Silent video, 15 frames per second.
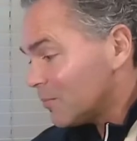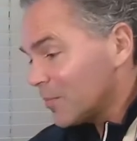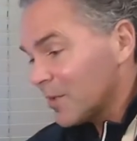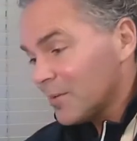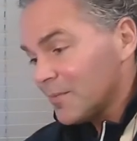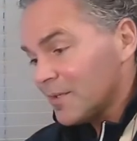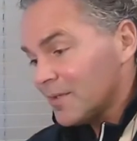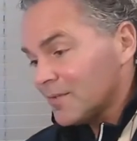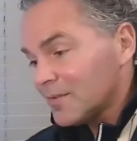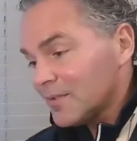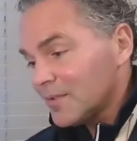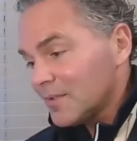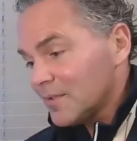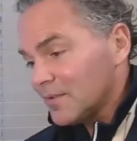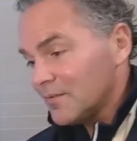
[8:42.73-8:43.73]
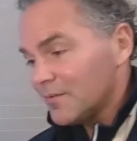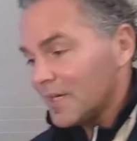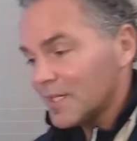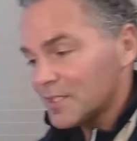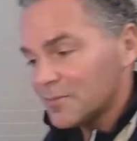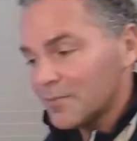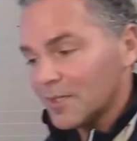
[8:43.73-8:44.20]
permanent
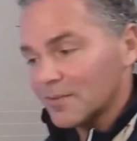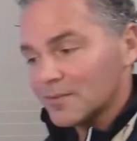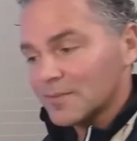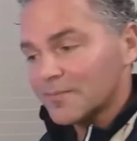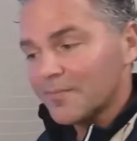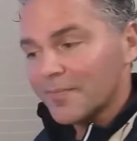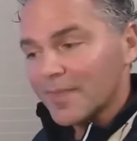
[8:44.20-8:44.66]
device mode.